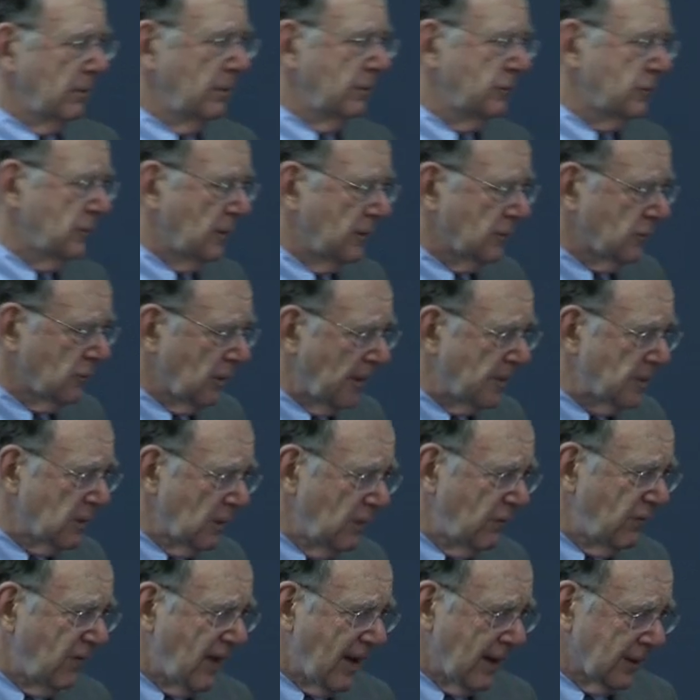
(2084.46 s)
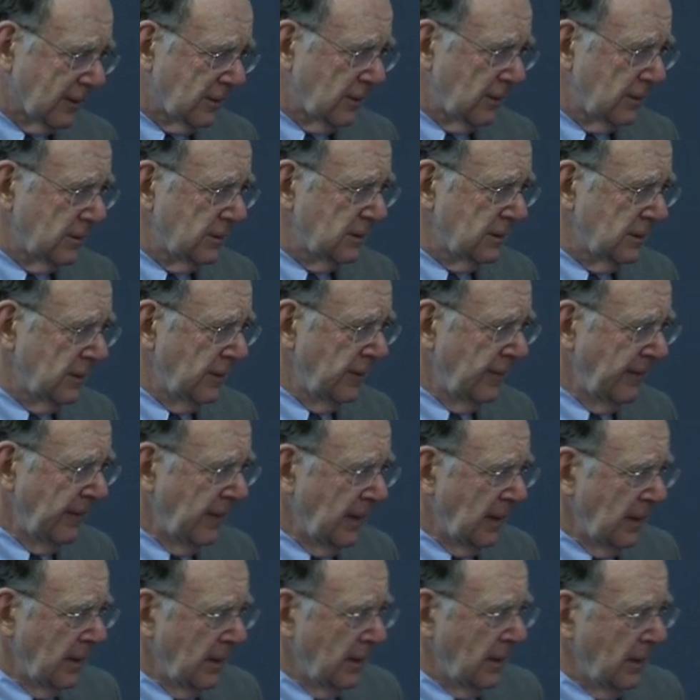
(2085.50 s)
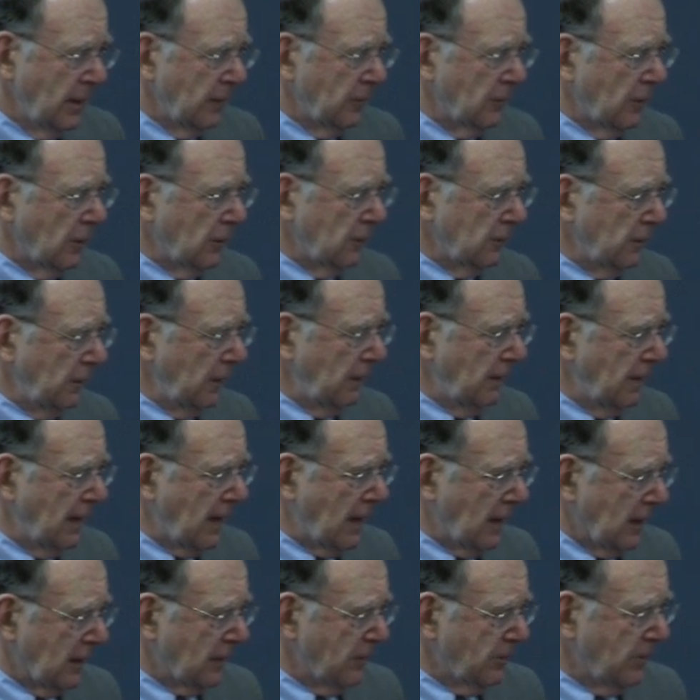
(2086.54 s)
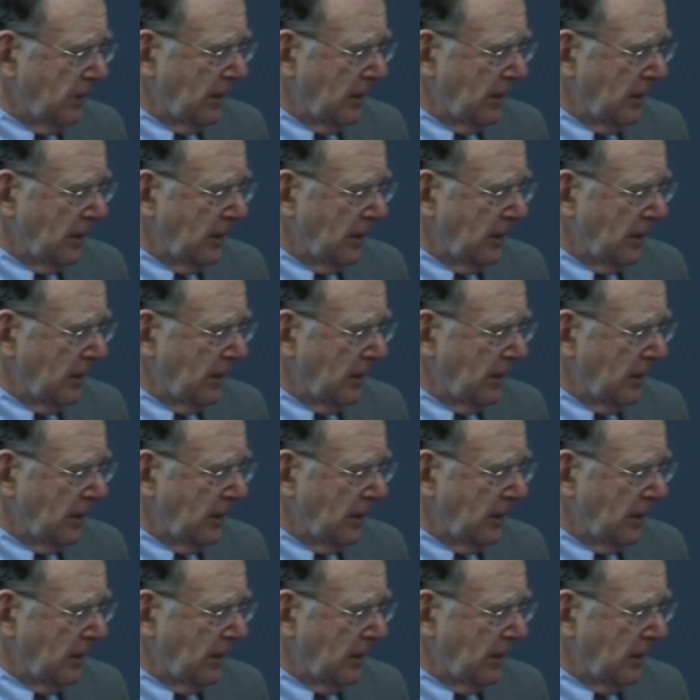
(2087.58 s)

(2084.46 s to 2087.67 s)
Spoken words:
transcription factors. And not only that,